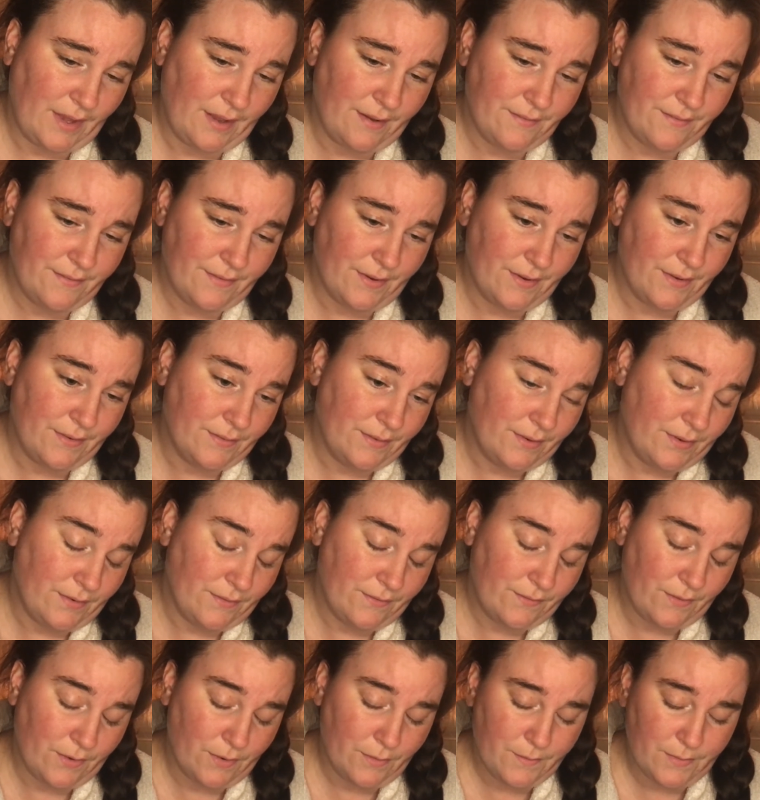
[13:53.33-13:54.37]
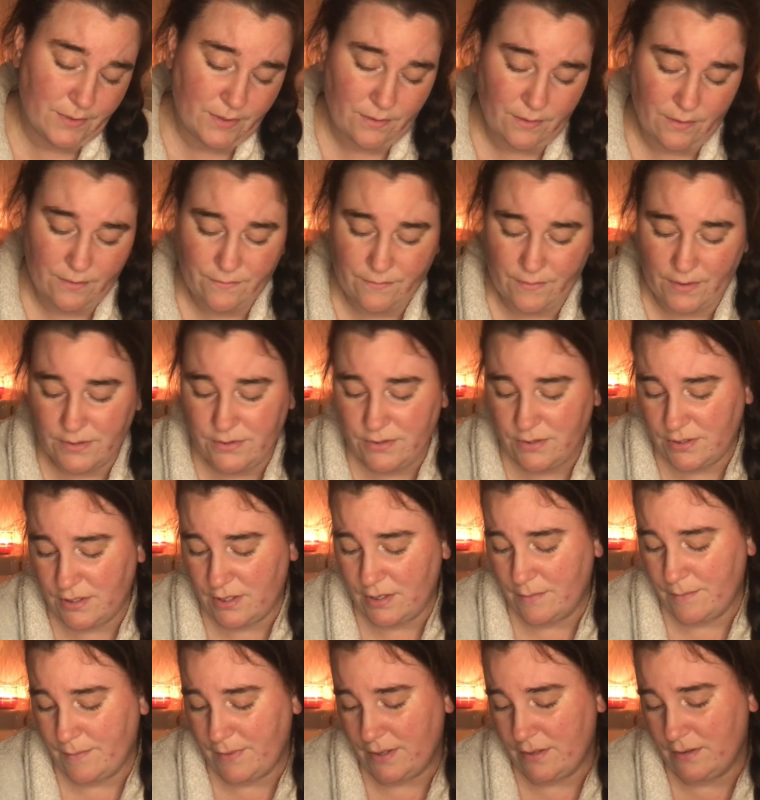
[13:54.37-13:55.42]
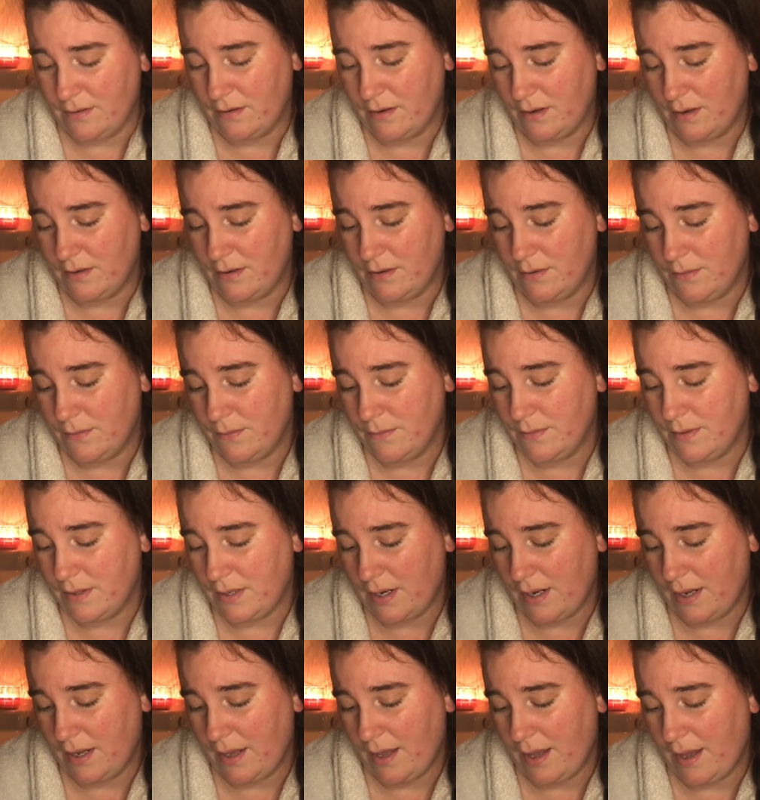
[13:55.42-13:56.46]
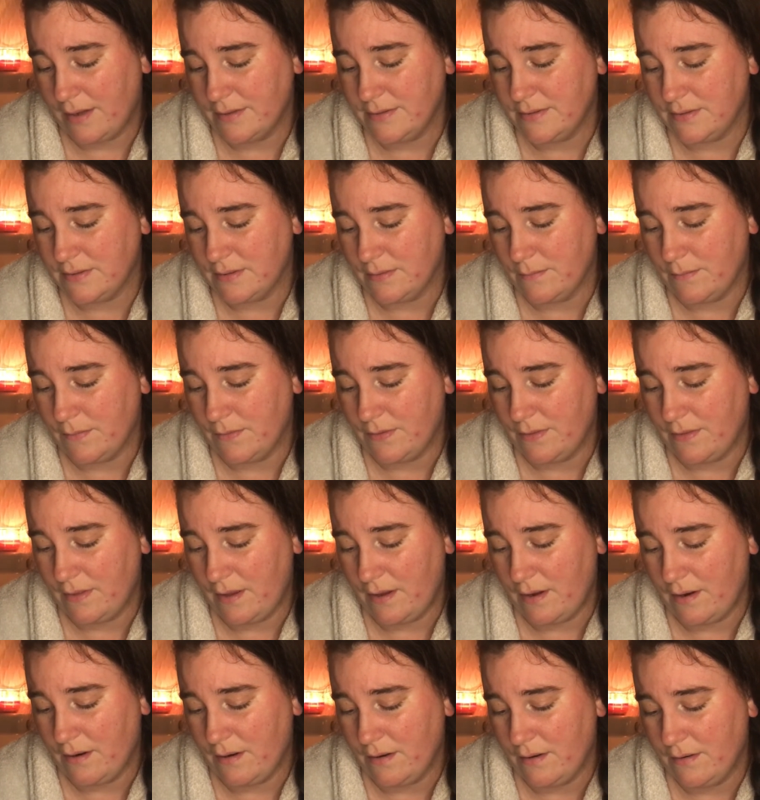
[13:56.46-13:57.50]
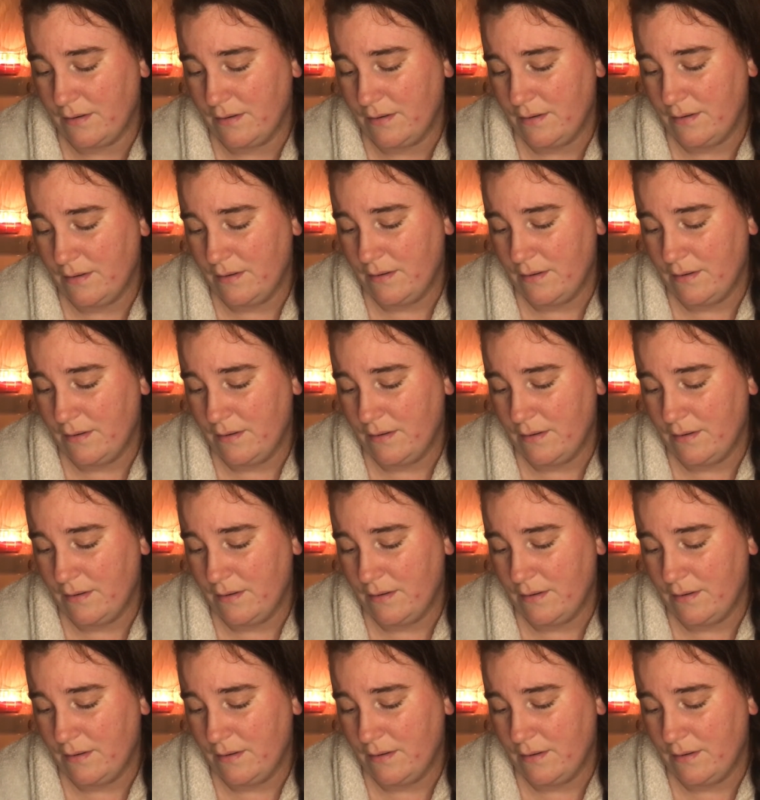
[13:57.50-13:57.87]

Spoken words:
I felt affirmed in our friendship. I knew that I had someone there